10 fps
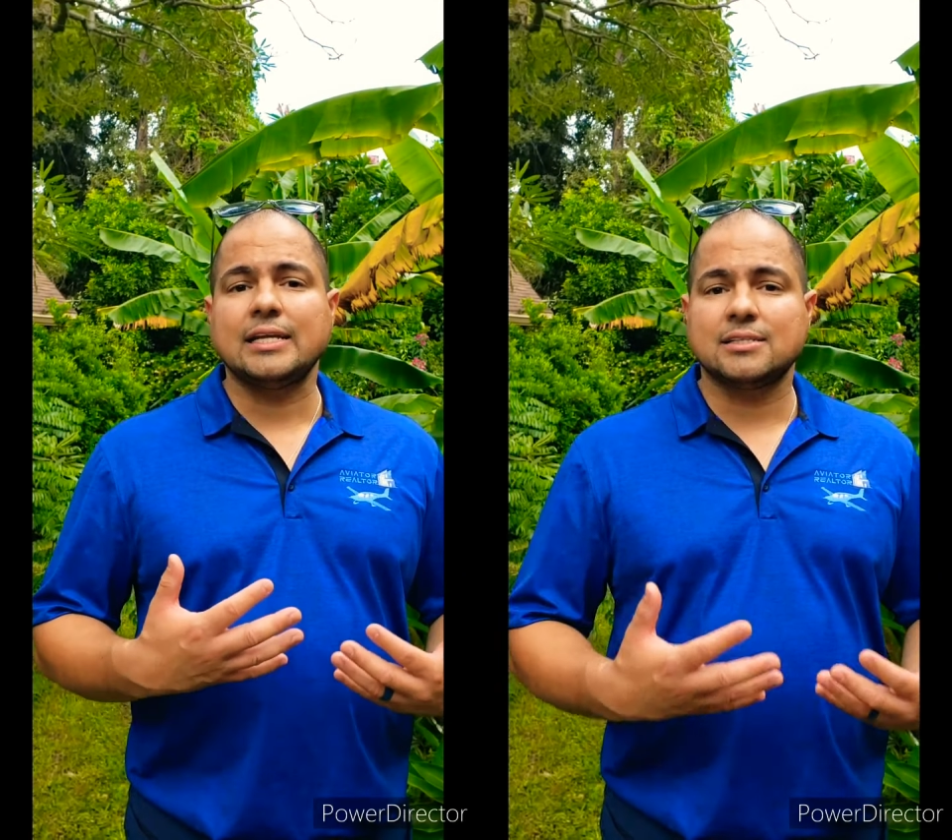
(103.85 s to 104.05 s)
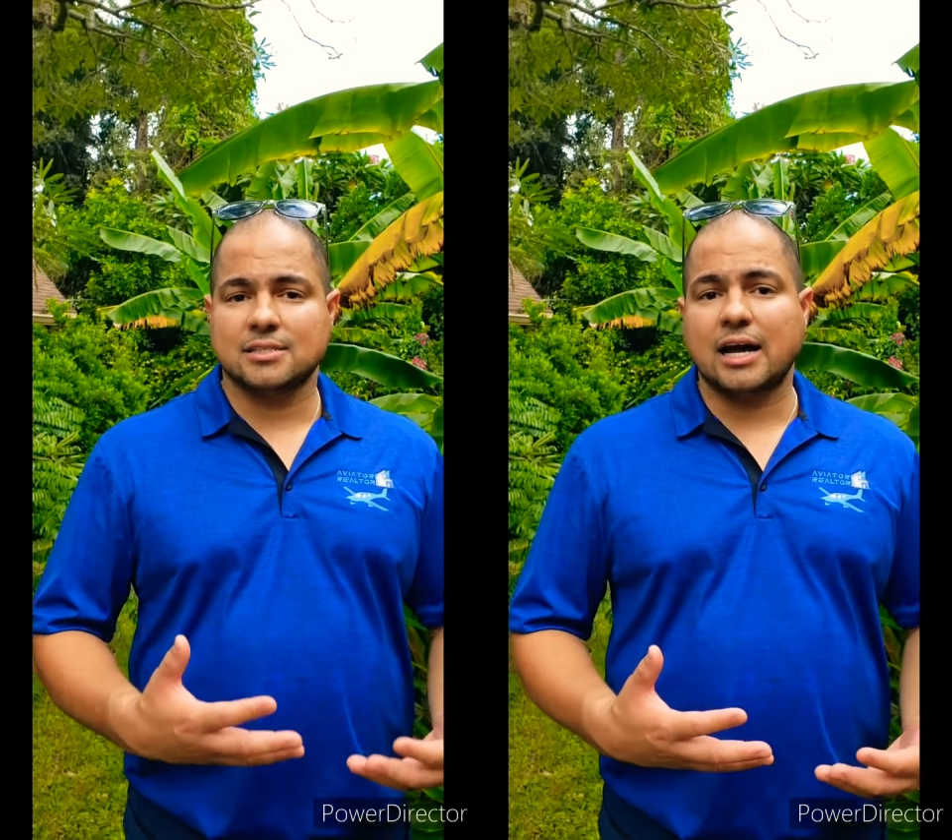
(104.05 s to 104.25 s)

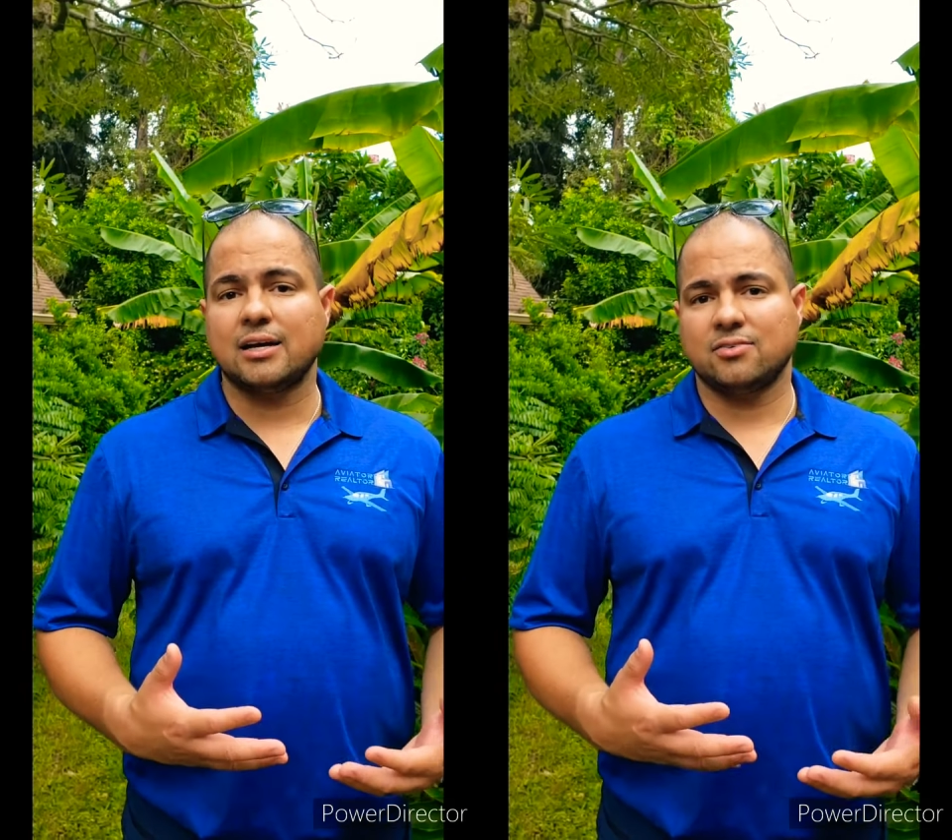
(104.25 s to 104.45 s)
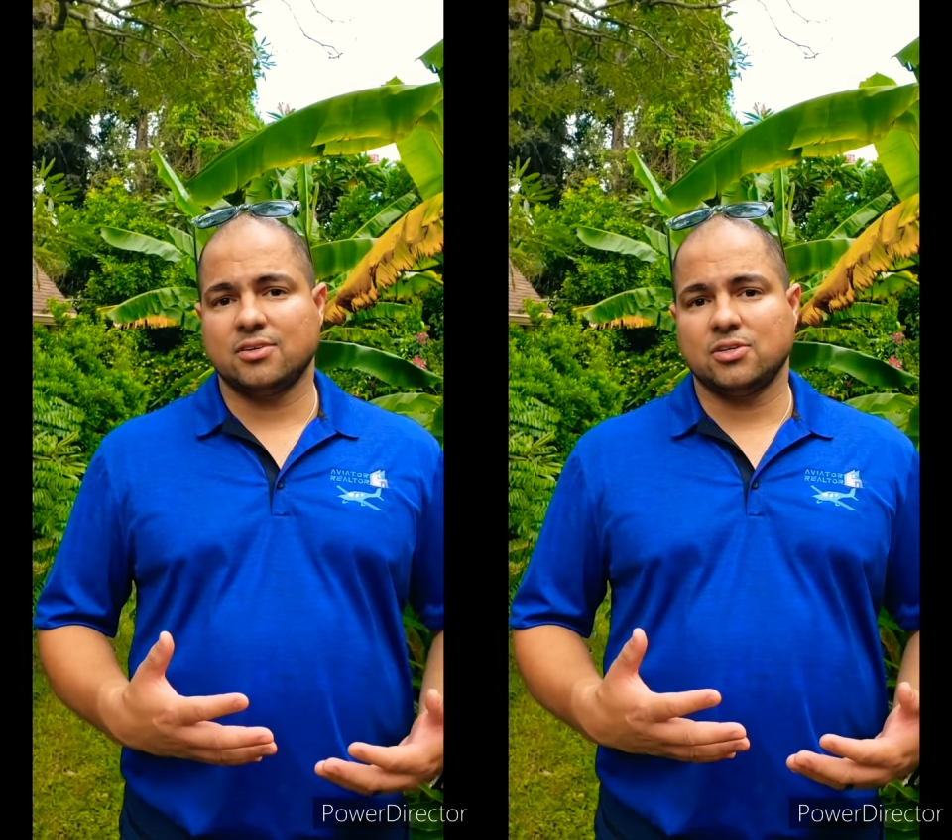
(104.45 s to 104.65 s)

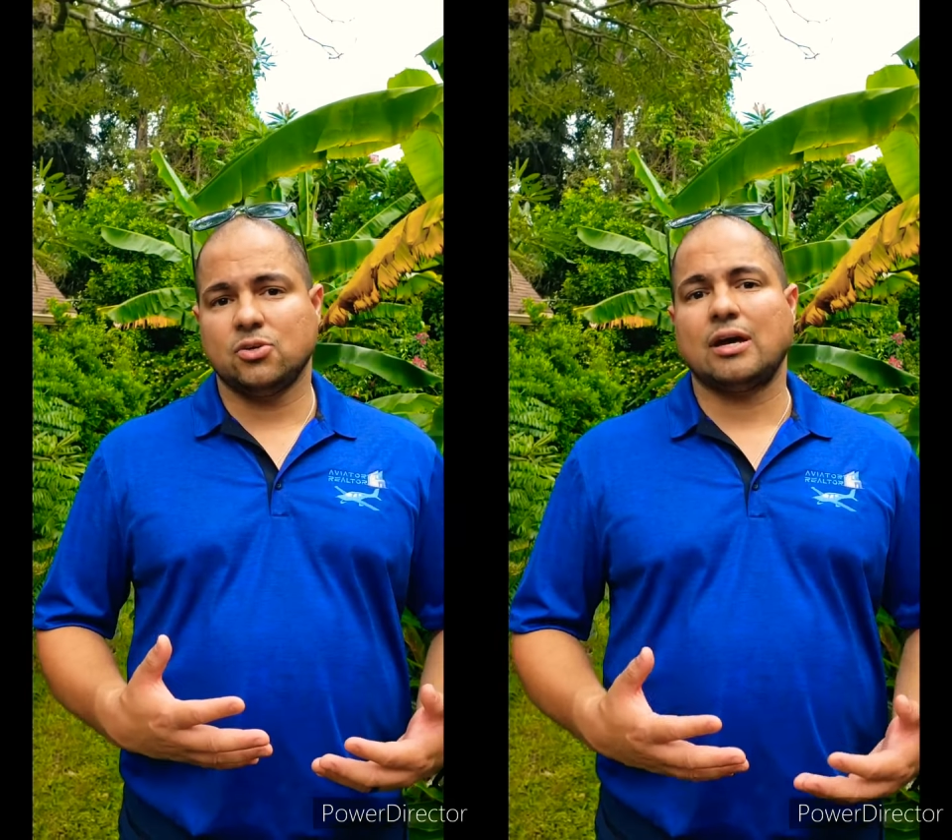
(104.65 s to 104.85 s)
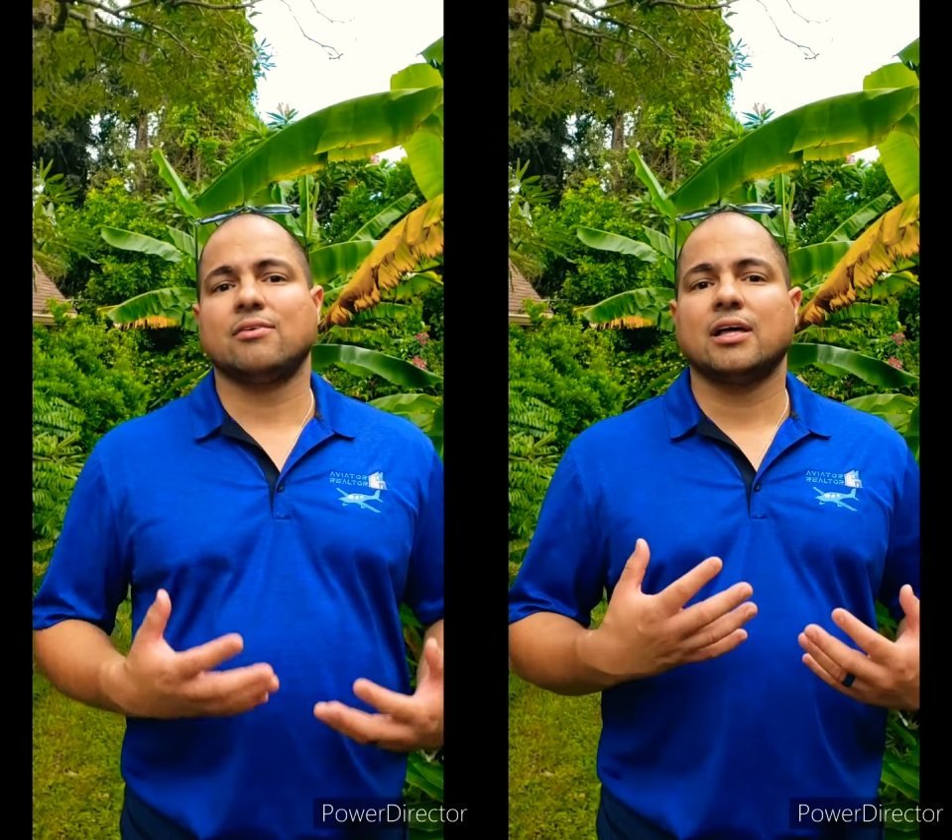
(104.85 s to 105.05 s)
inside of it
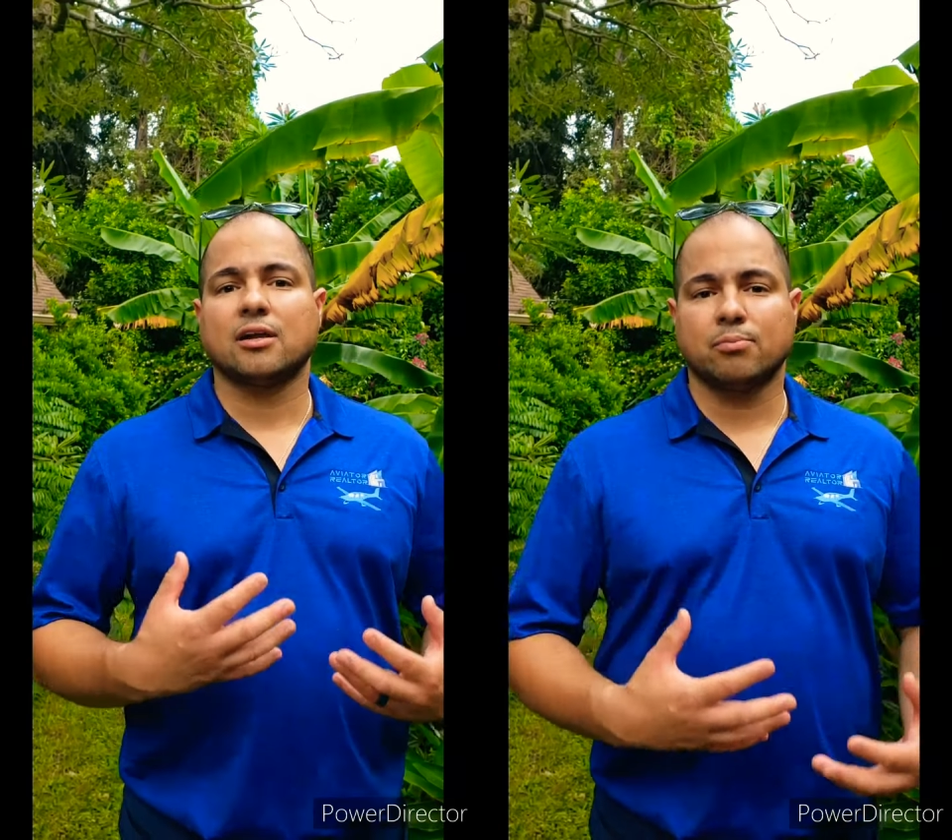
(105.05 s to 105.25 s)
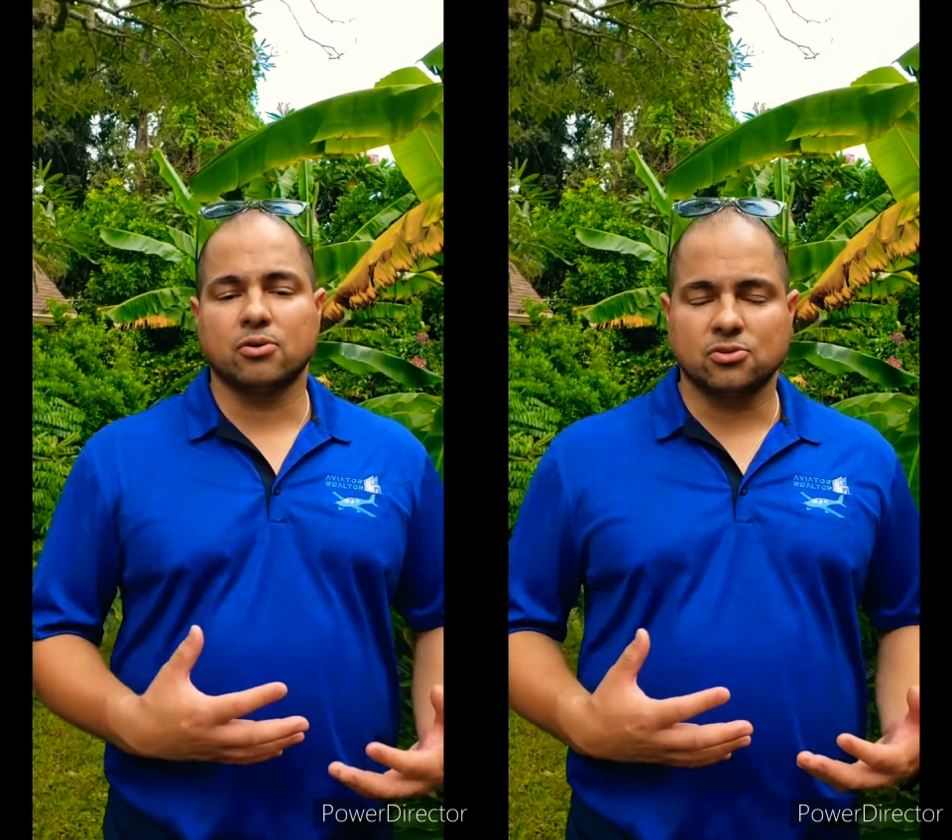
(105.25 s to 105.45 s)
you have a lot
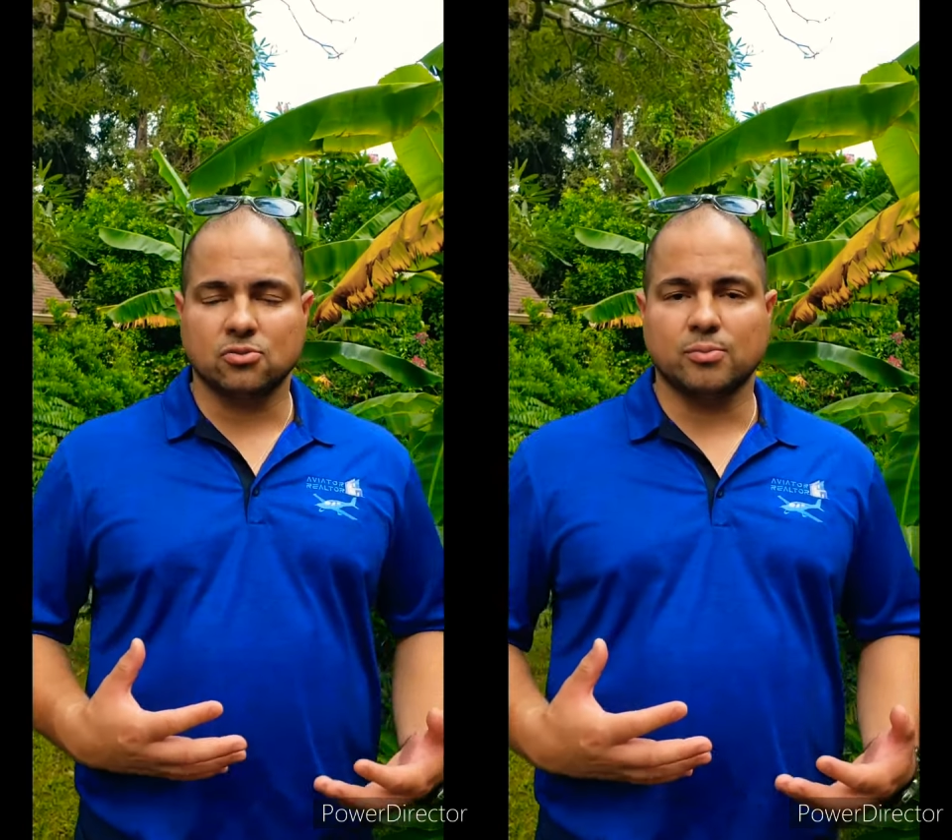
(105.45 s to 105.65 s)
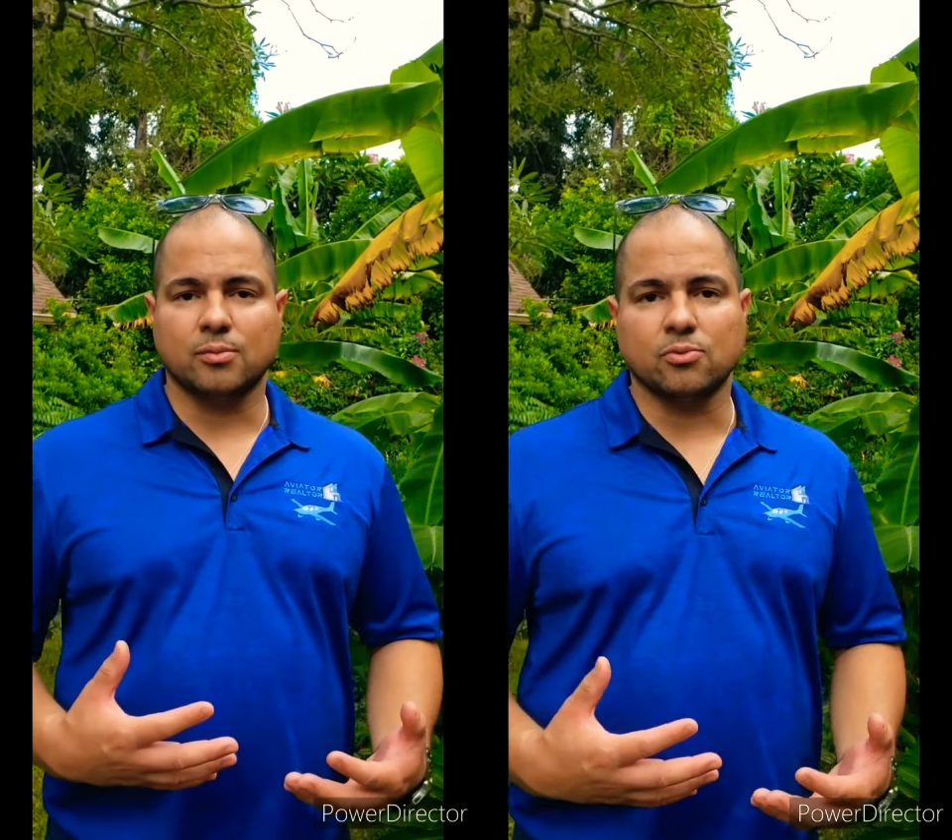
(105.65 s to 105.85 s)
of
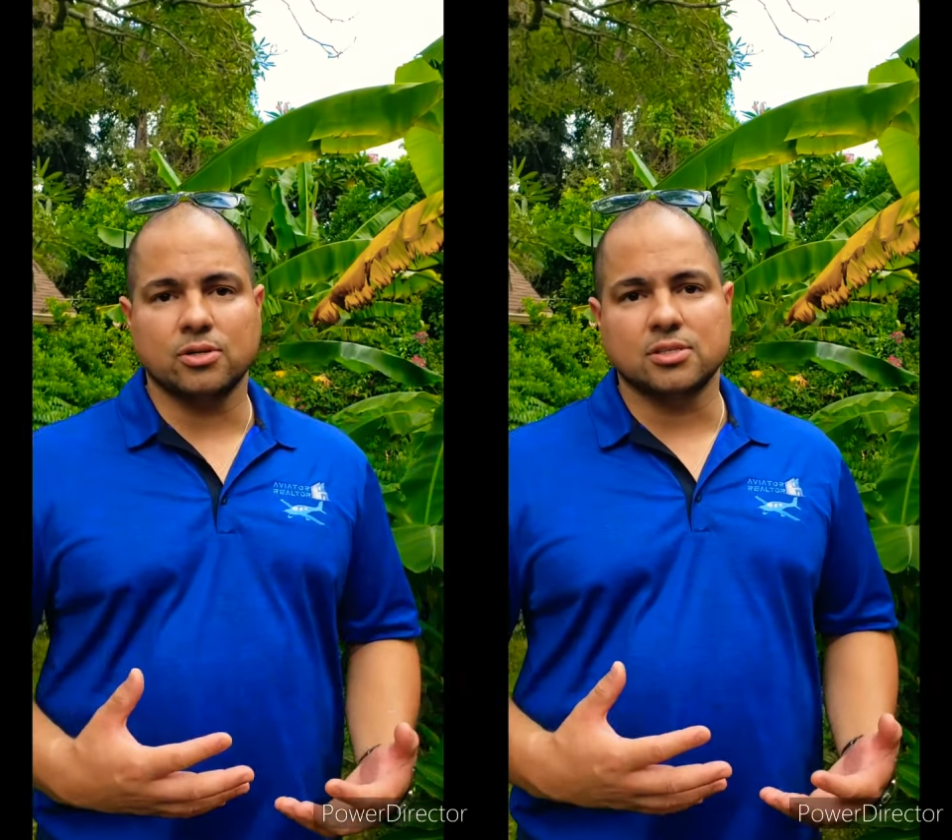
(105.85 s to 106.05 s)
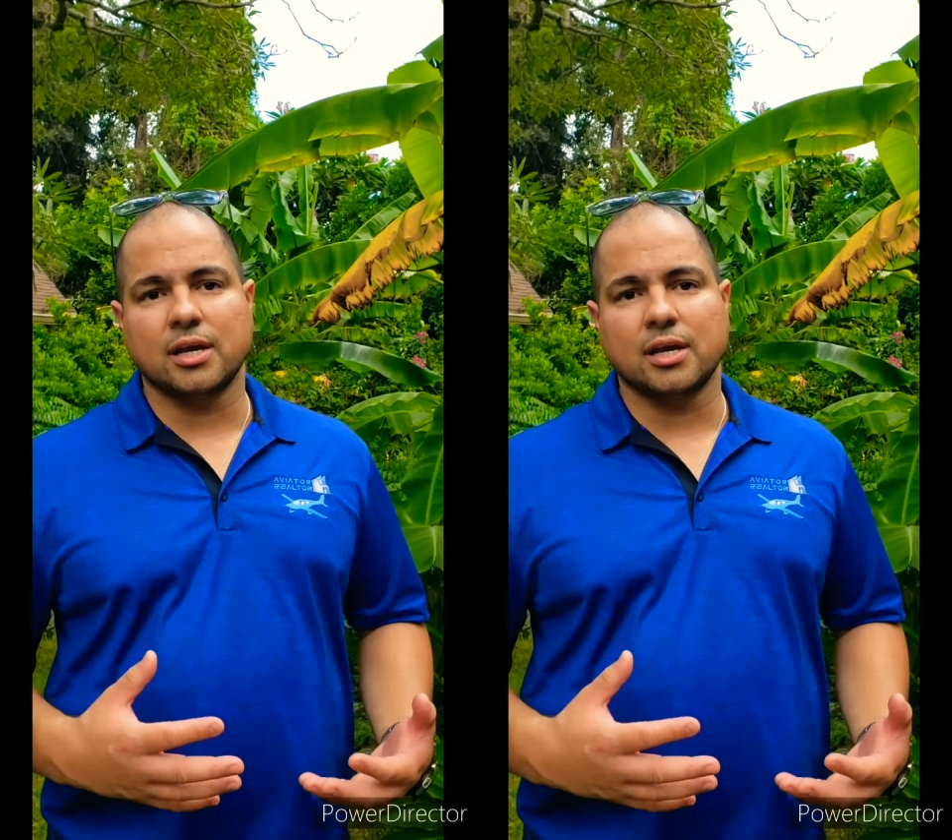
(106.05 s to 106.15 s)
personal memories